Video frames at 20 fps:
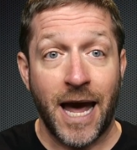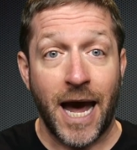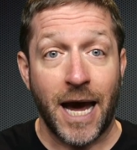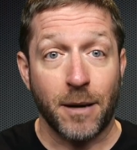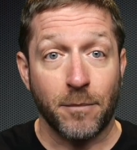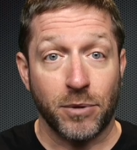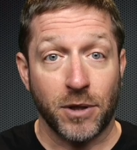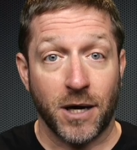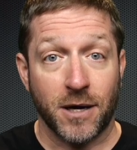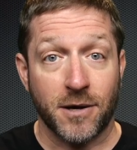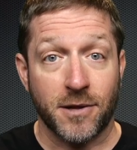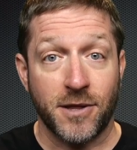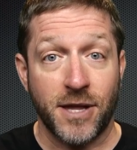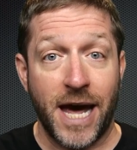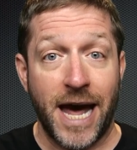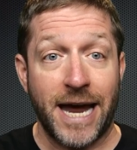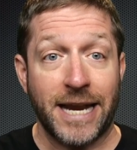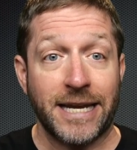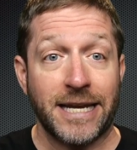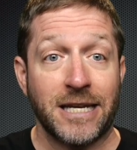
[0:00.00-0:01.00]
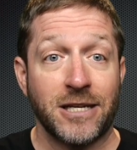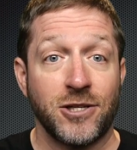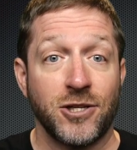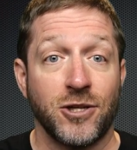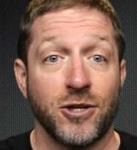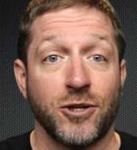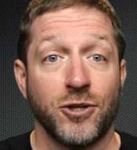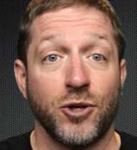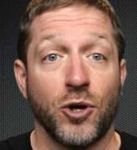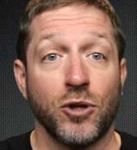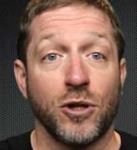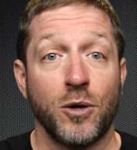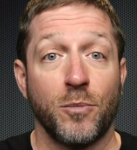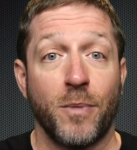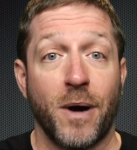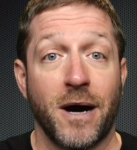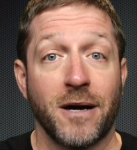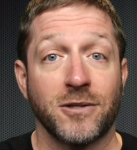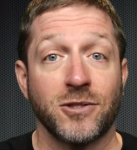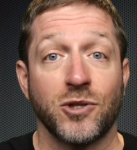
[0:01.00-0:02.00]
and plug that into your
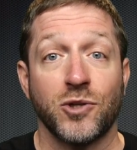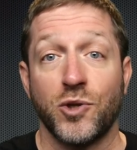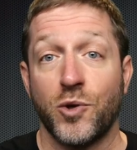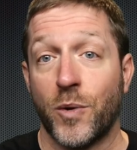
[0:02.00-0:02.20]
YoloBox